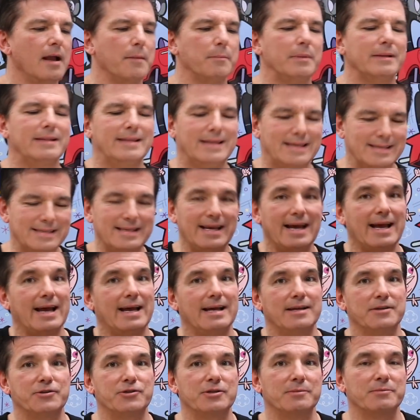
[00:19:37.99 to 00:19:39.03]
But this
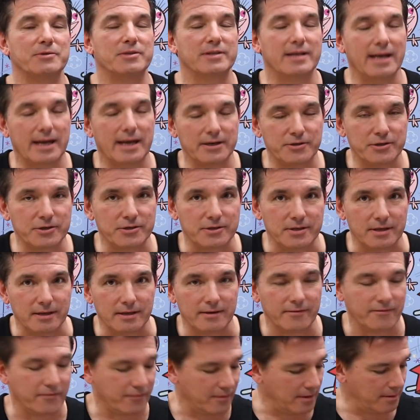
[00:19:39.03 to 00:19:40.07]
has some sketches in
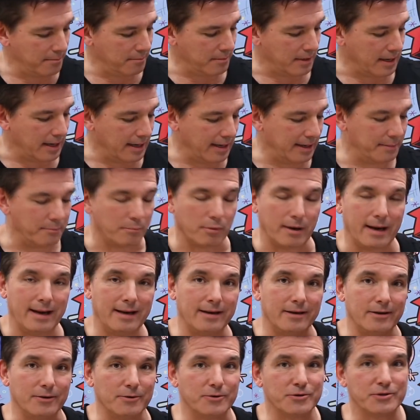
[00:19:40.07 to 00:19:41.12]
it from my
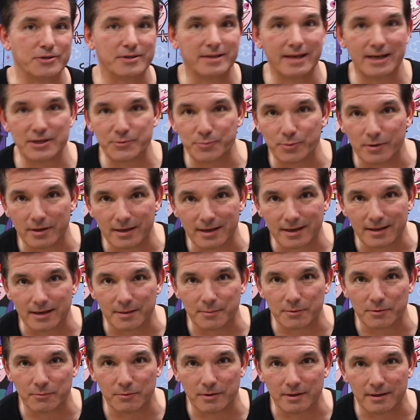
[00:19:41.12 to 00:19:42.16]
brand new Sketchbook
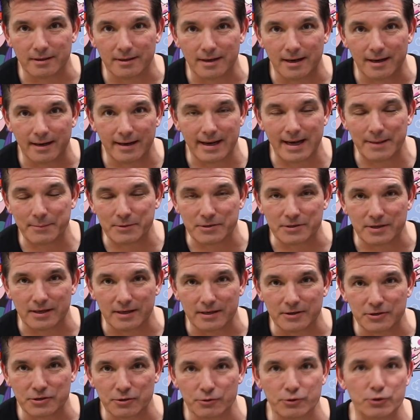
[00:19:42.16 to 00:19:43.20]
#1 on
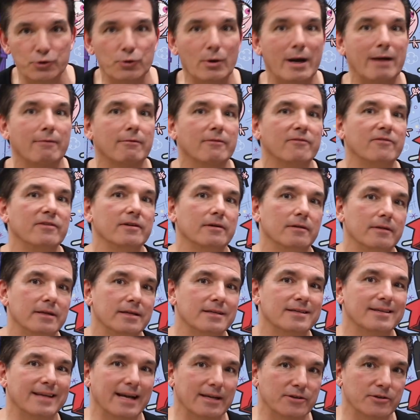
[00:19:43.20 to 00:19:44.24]
Amazon. So do I reveal
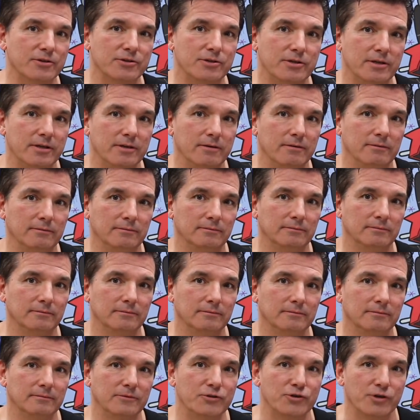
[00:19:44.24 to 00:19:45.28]
these sketches to you?
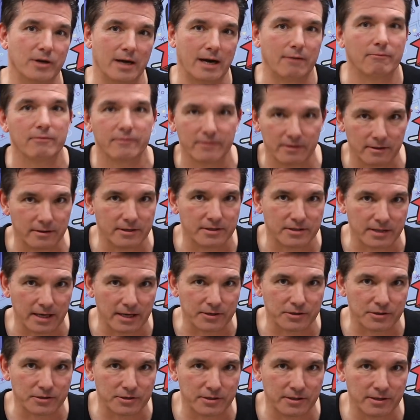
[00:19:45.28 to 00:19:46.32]
Should I reveal these
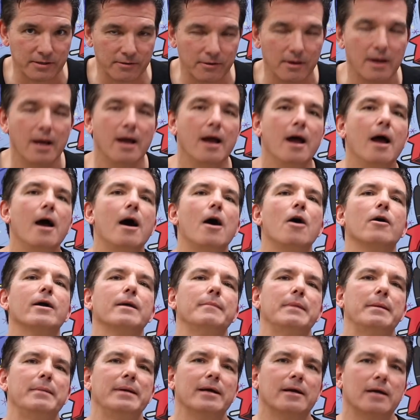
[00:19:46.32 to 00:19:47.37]
sketches to you? Okay,
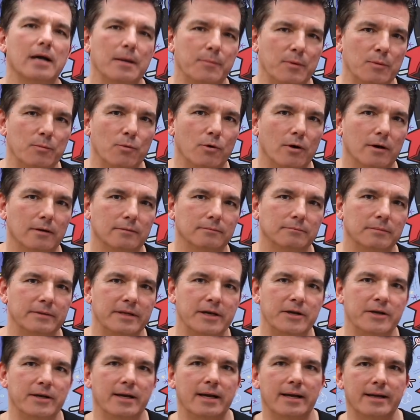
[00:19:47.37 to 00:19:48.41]
maybe a couple more. But
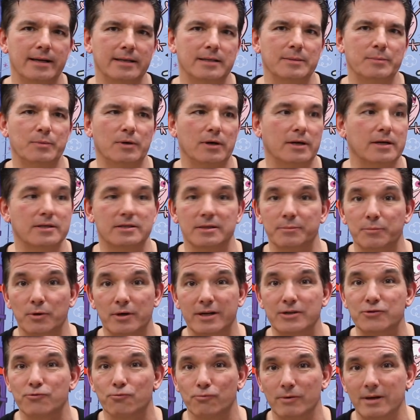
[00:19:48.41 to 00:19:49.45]
then you got to get the book because the
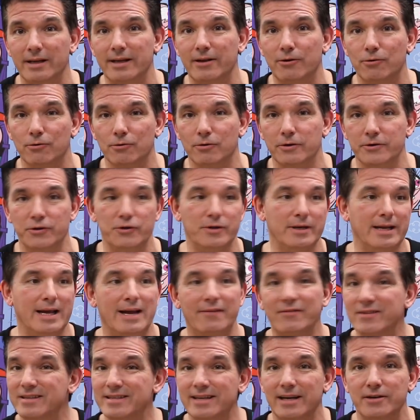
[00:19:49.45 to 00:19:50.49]
book is really cool and you can
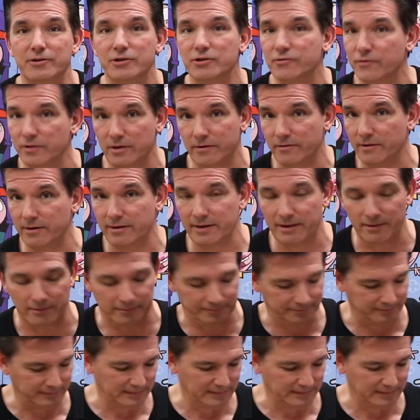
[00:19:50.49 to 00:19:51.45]
have the sketches for your very own.